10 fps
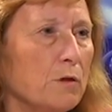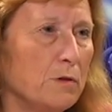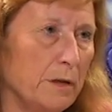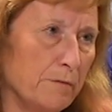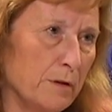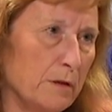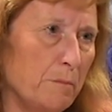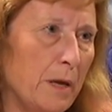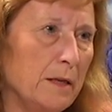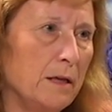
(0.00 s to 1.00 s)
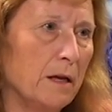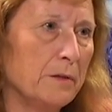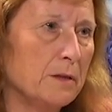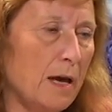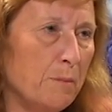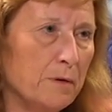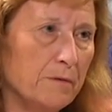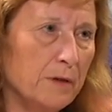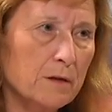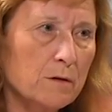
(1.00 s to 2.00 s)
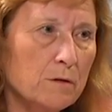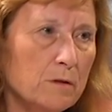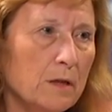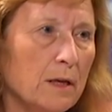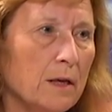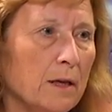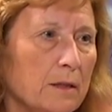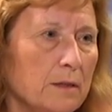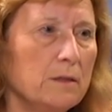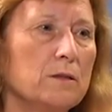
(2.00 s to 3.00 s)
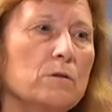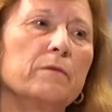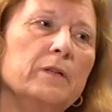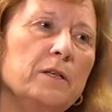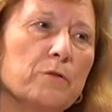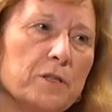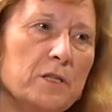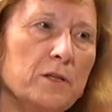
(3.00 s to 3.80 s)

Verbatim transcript: are different depending on the type of vehicle. This is sort of an interesting